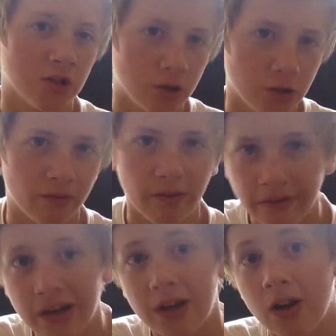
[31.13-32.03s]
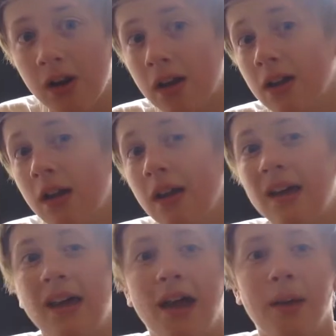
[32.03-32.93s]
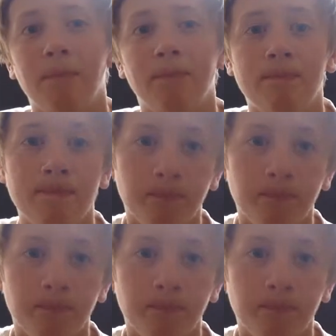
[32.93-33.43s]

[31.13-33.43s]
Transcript: $150. I